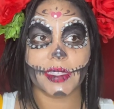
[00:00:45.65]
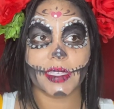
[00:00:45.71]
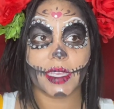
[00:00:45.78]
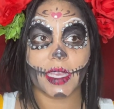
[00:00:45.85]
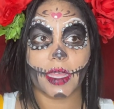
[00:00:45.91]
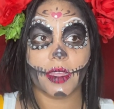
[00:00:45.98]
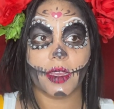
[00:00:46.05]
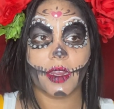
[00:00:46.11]

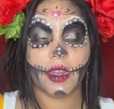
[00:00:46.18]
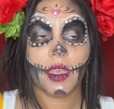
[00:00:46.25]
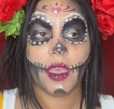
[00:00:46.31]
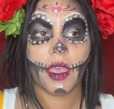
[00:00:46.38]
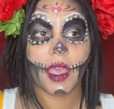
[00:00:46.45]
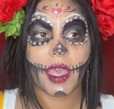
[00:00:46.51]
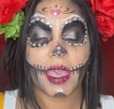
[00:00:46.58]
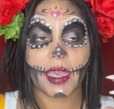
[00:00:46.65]
together
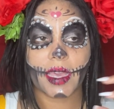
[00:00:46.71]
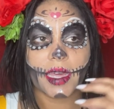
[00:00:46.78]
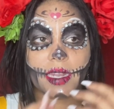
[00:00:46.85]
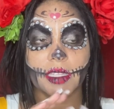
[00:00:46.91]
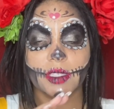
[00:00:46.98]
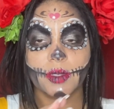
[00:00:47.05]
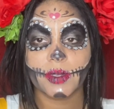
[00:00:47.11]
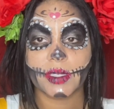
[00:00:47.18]
and kind
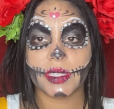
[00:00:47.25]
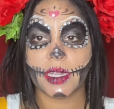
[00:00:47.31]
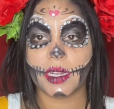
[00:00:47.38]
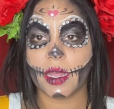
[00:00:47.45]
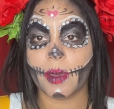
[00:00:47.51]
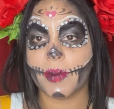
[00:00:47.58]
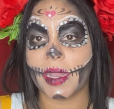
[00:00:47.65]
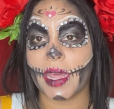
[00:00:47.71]
of twisted it
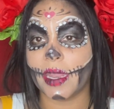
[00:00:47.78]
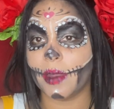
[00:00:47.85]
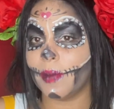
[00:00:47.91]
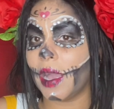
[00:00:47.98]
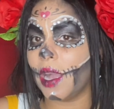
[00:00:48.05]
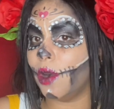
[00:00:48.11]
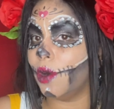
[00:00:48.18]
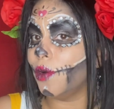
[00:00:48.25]
up and added
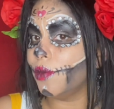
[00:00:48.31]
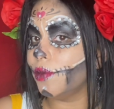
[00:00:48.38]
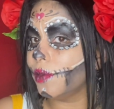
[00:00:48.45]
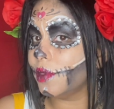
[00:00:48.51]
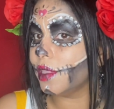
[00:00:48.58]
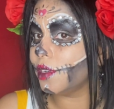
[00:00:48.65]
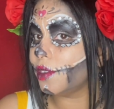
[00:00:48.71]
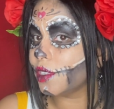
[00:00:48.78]
my
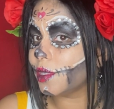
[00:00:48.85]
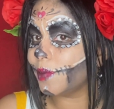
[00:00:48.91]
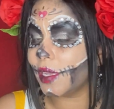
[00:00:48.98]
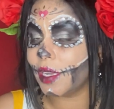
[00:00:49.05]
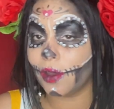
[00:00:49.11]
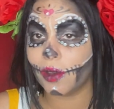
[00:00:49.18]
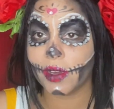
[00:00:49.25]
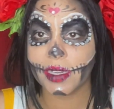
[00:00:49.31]
own little
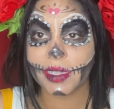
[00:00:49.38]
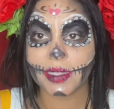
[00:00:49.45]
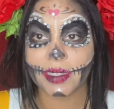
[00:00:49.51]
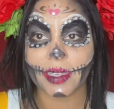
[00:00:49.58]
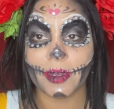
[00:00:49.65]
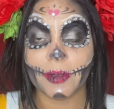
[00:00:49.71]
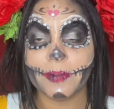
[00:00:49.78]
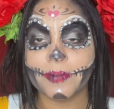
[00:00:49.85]
spin on it.
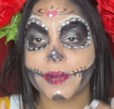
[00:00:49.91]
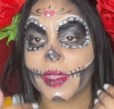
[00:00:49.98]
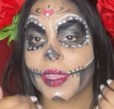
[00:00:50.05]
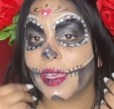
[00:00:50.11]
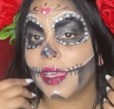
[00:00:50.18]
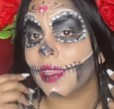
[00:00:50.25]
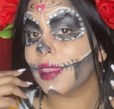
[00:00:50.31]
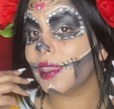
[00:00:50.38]
So
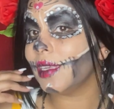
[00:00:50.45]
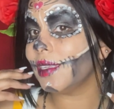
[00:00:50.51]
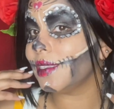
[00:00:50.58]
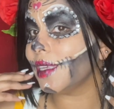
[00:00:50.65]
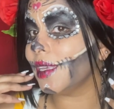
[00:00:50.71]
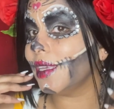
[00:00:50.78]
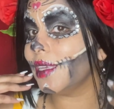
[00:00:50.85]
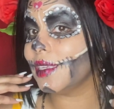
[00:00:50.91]
this
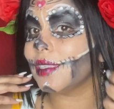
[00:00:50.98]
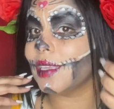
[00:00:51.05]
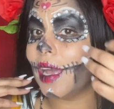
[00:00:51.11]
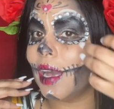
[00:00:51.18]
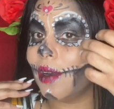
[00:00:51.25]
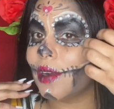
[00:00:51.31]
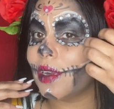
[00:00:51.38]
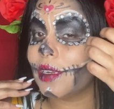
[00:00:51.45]
is
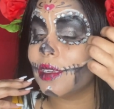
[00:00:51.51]
our